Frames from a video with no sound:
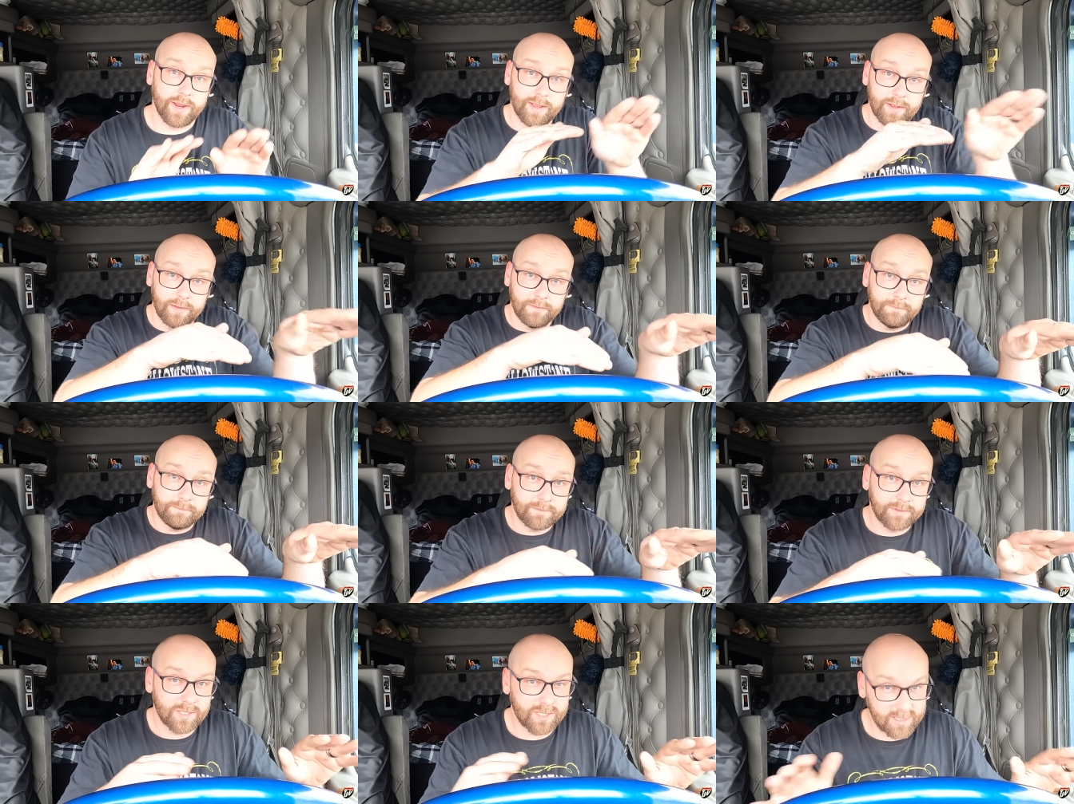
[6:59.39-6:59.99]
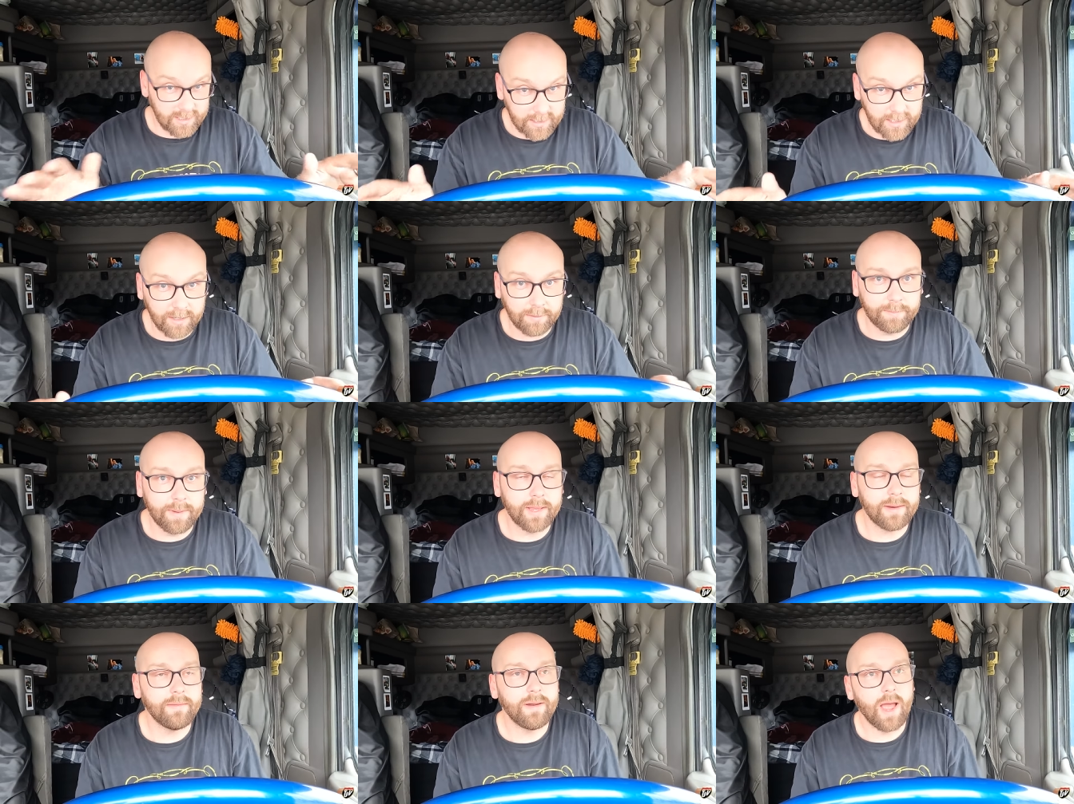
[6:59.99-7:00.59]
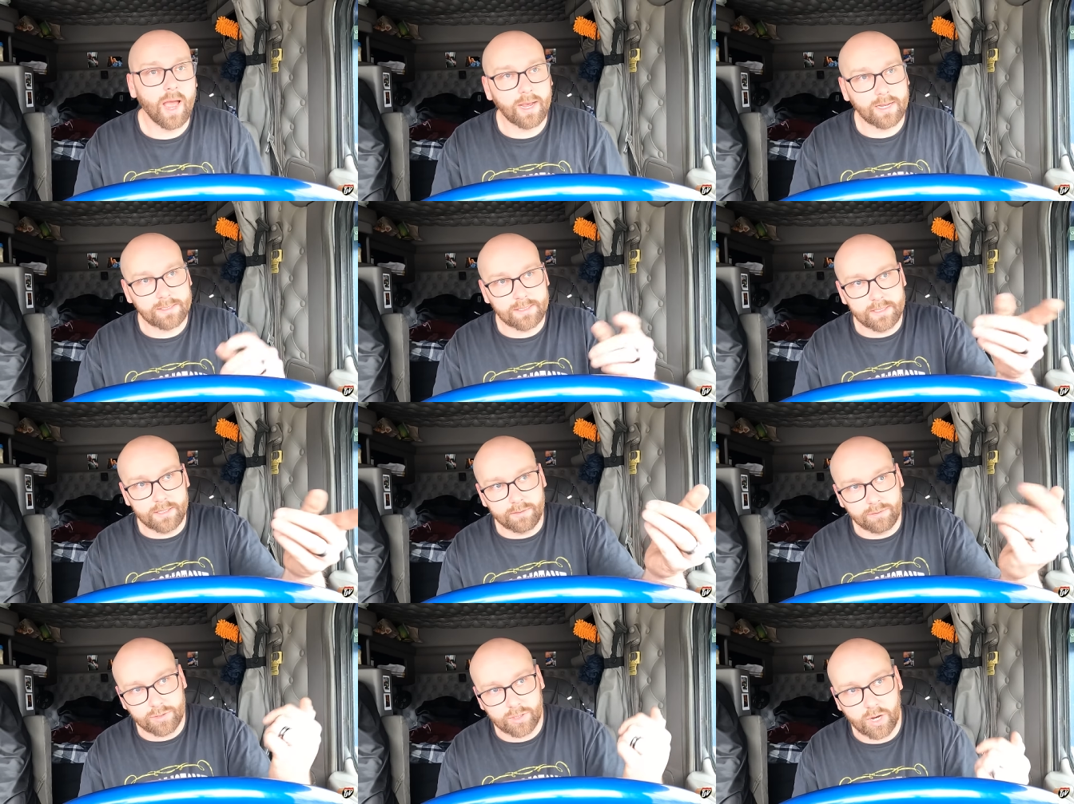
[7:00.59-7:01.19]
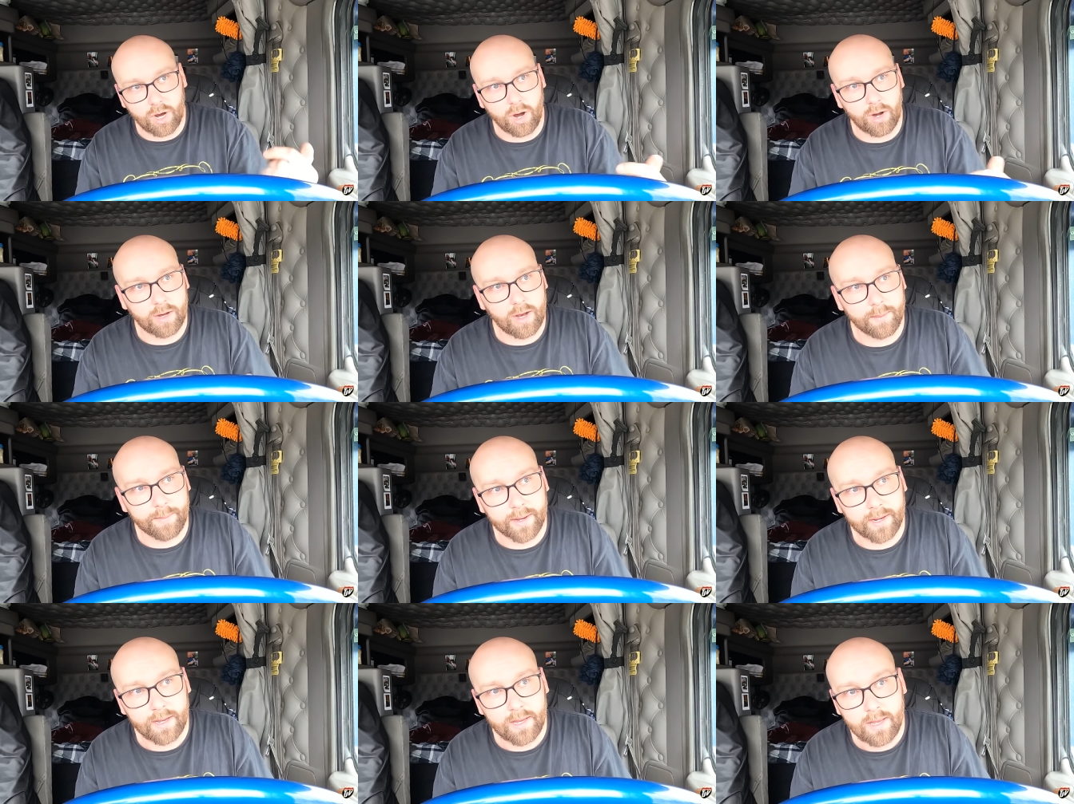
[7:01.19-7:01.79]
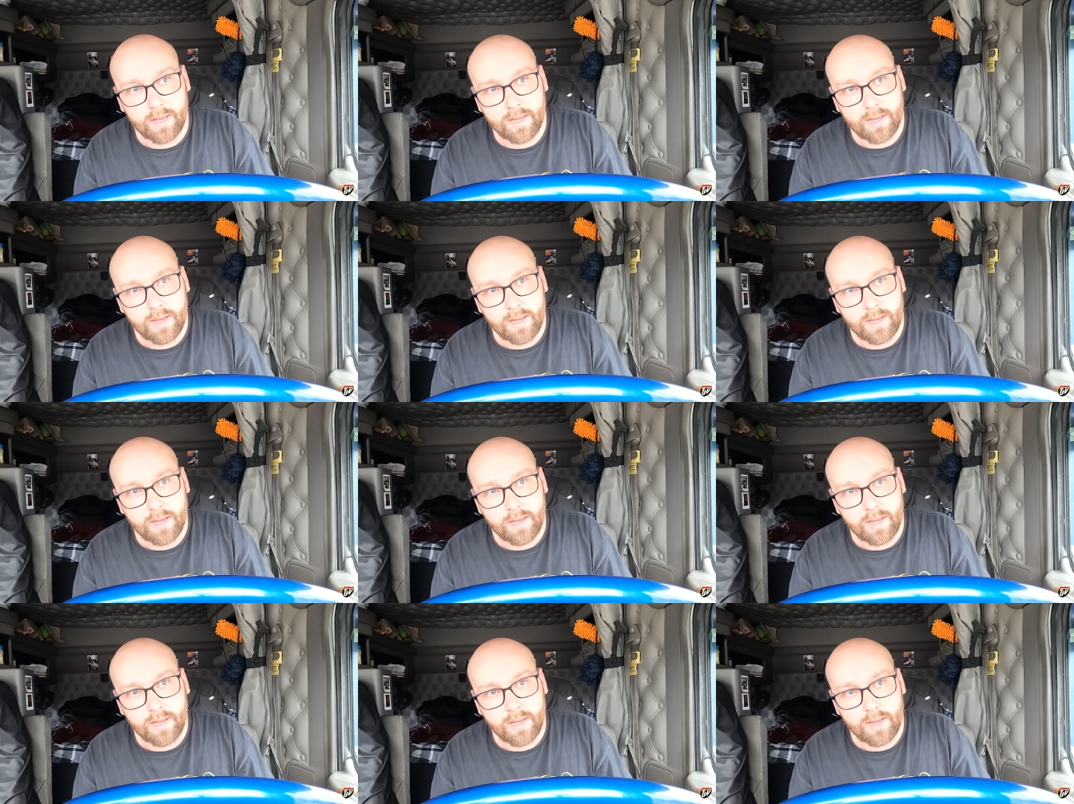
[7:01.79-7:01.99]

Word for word: a hill, just a little bit. I could see there was a car coming,